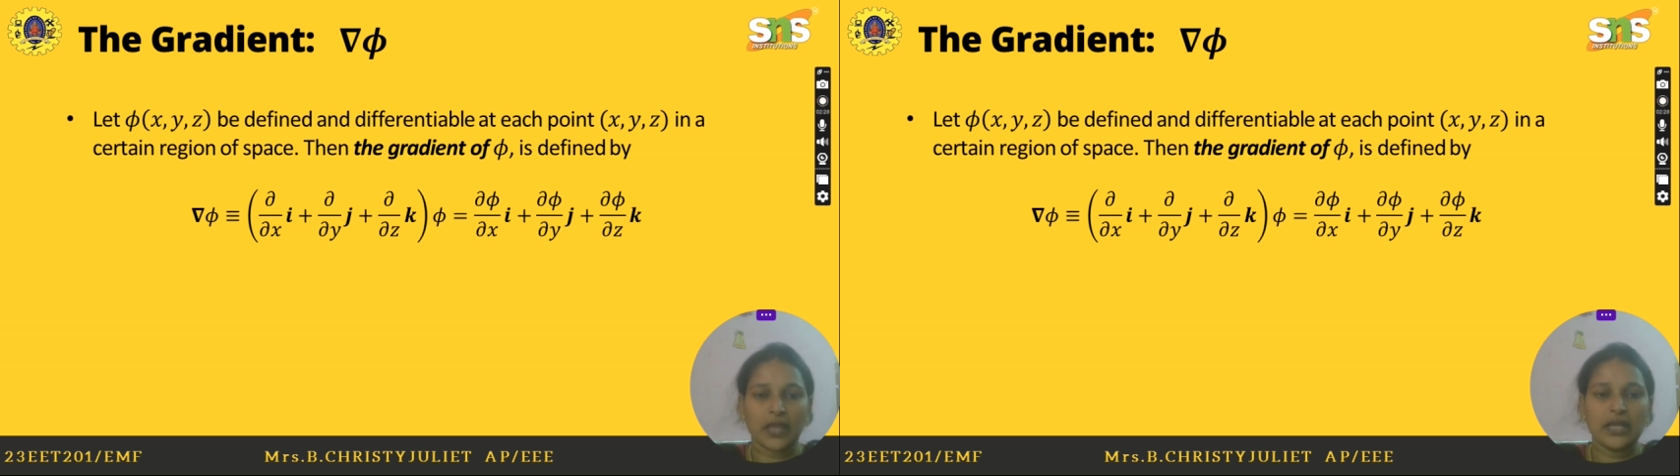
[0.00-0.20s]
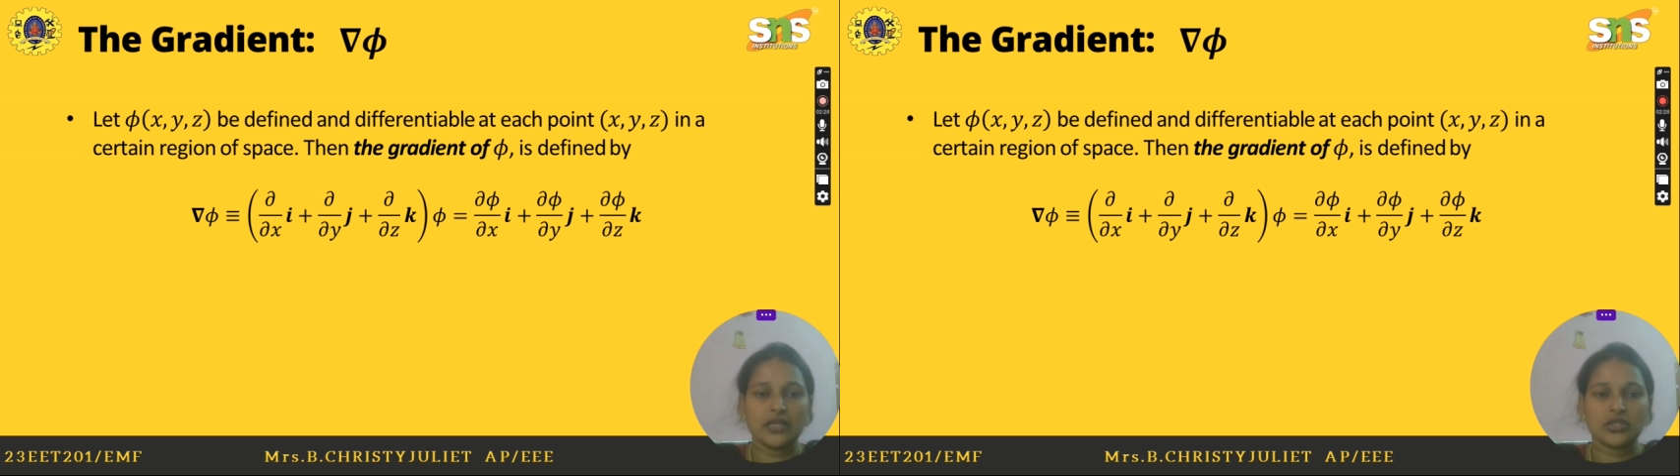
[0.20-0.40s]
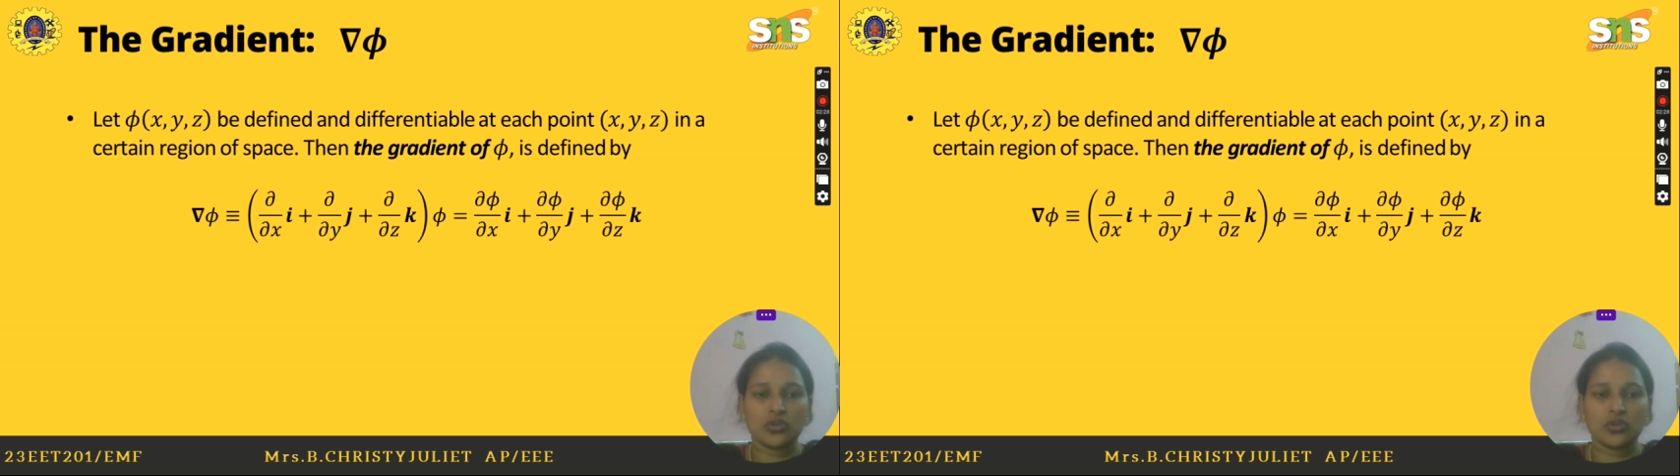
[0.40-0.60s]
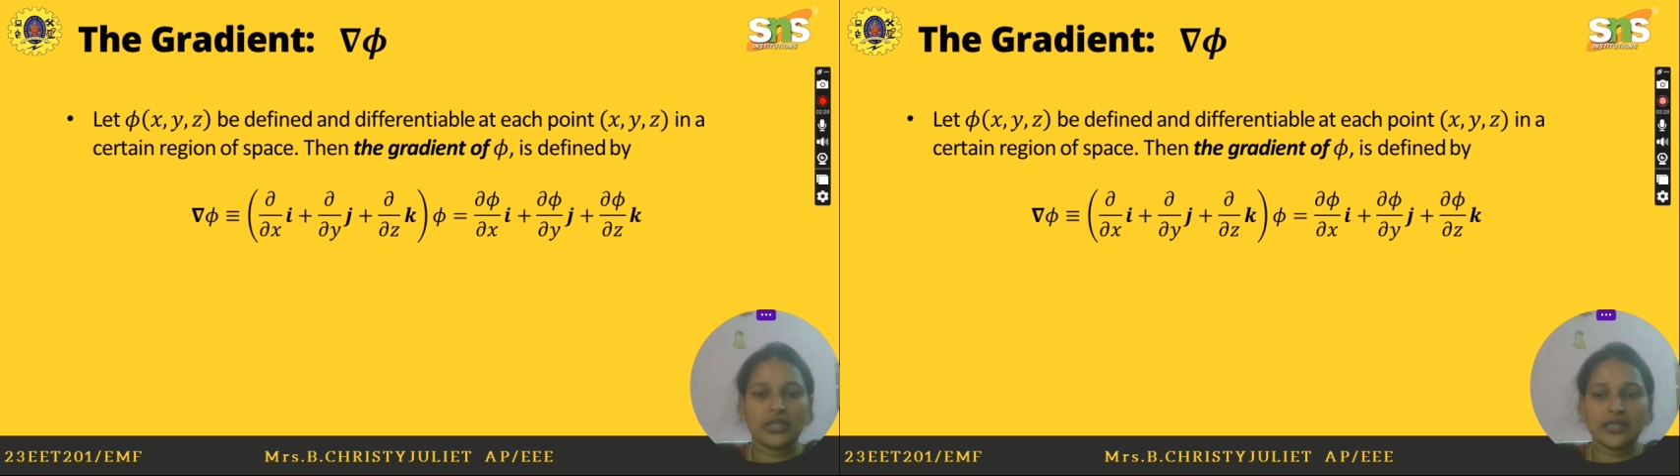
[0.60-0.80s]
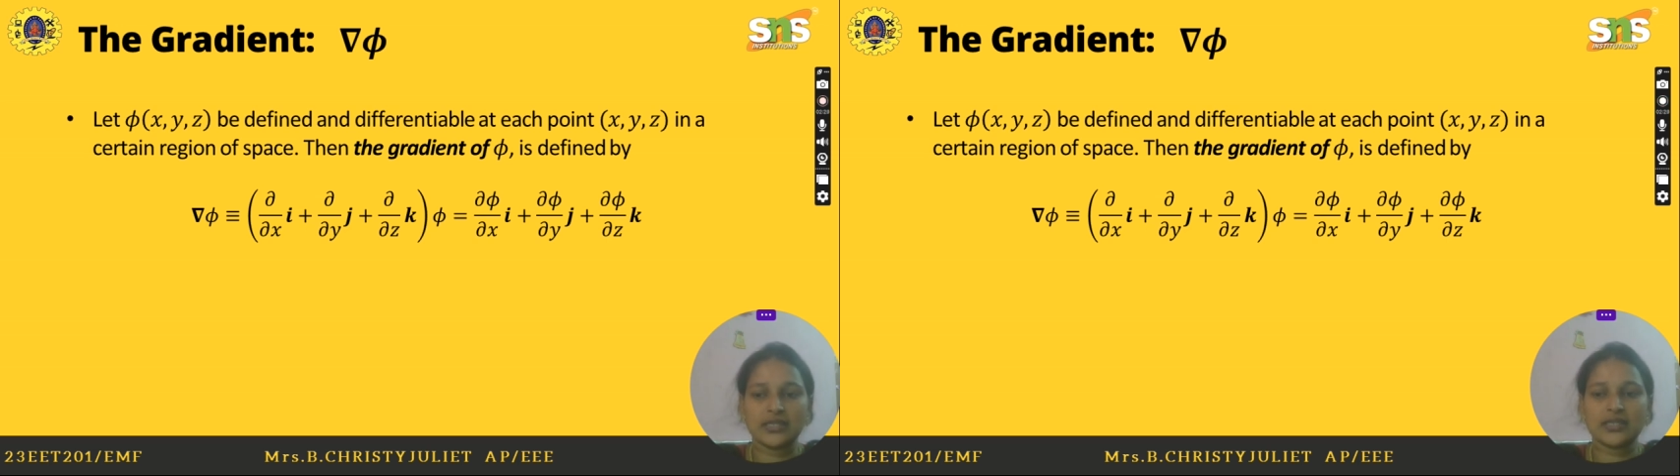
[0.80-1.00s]
So
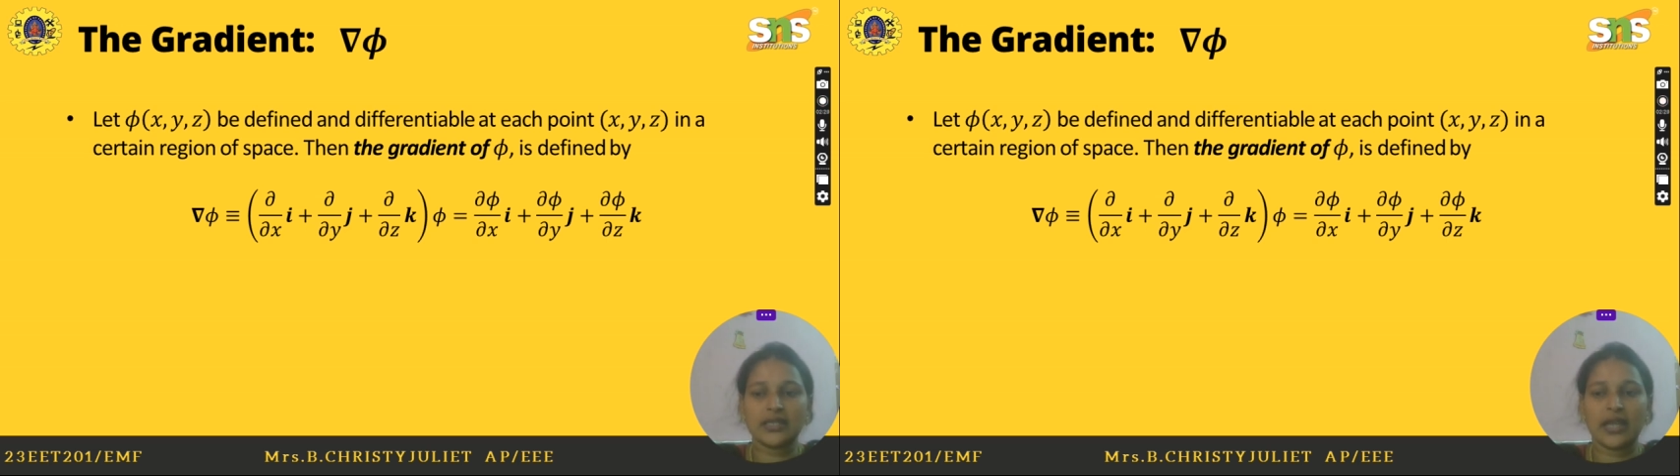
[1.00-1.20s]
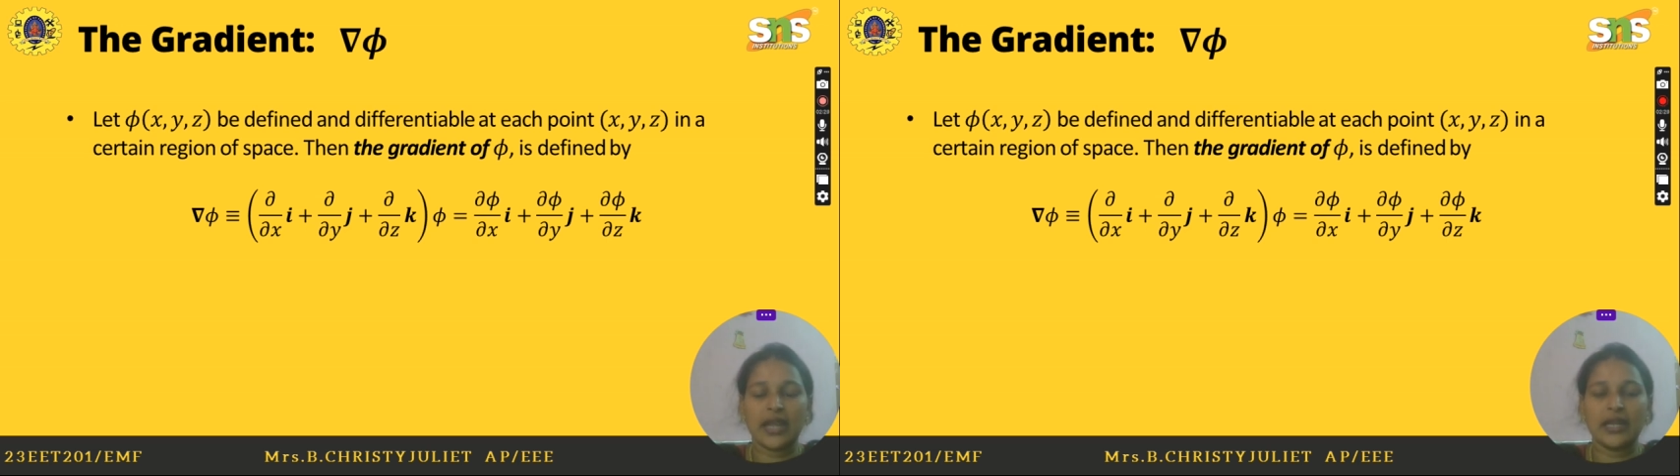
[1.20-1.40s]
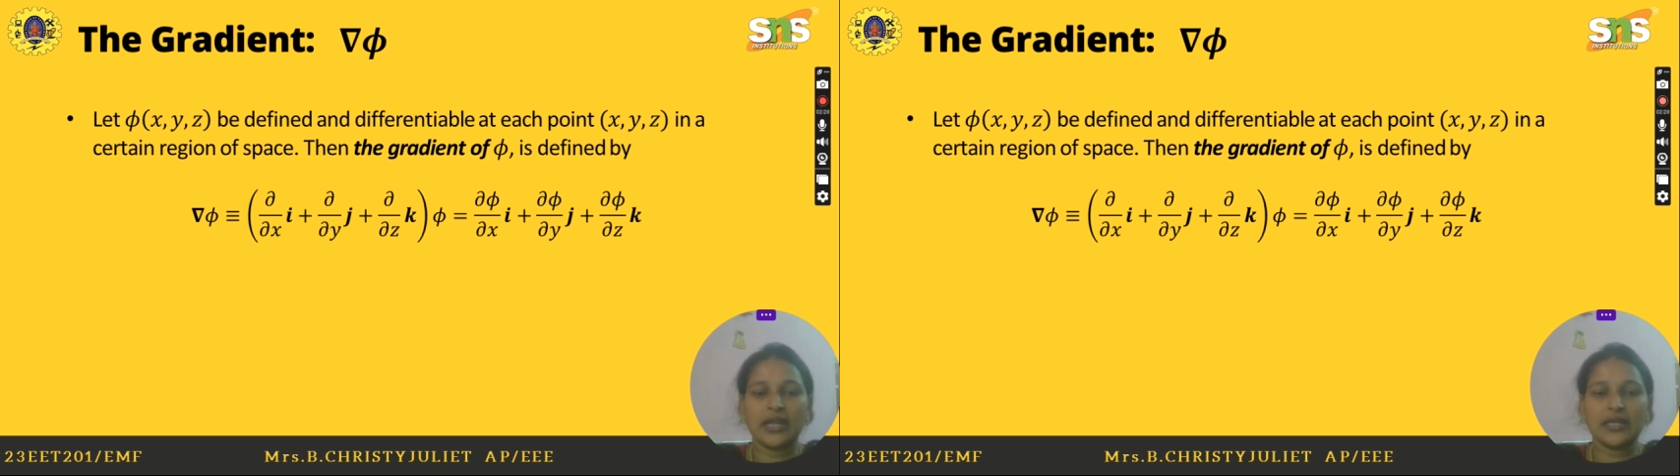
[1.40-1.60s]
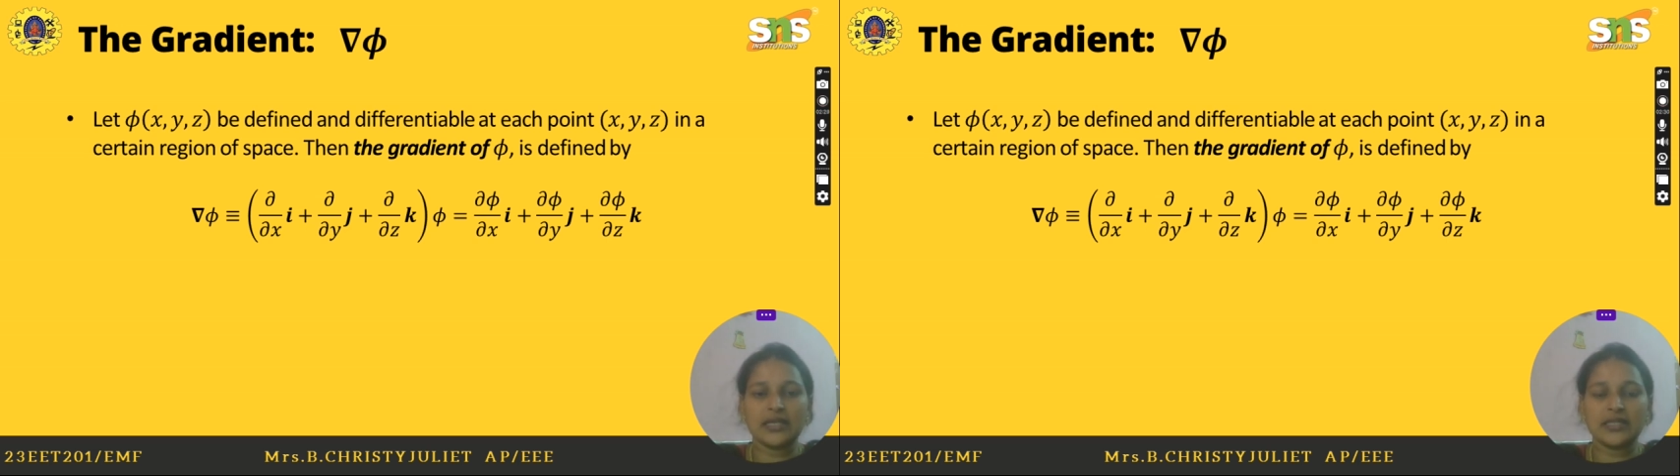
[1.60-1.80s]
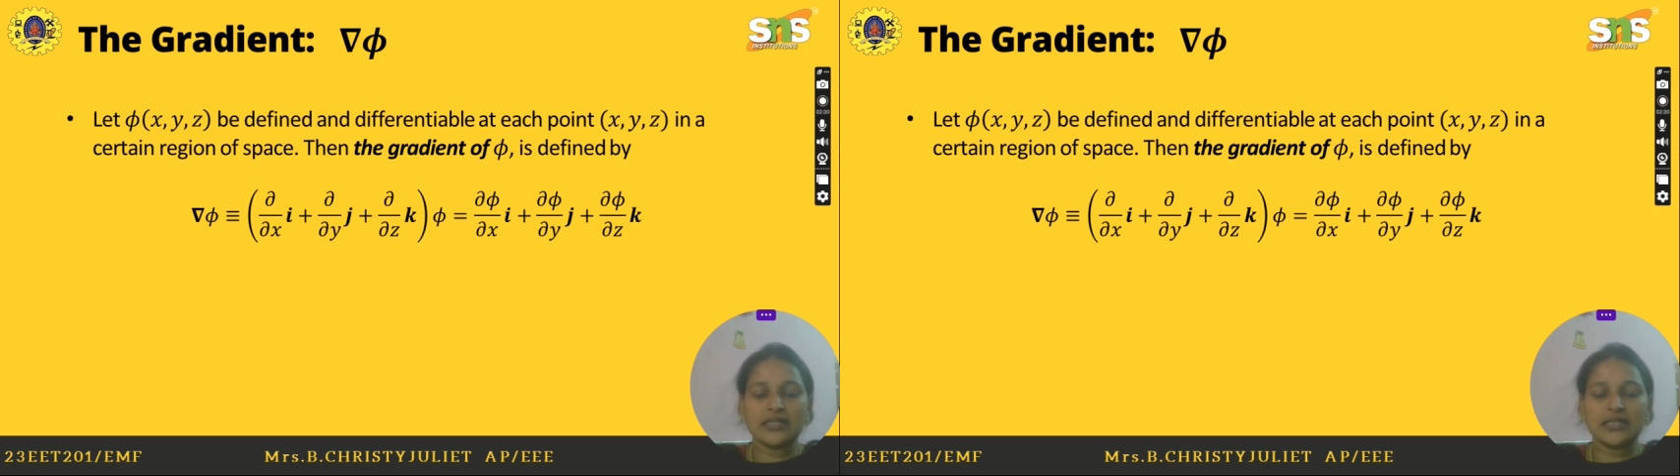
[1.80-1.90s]
this gradient is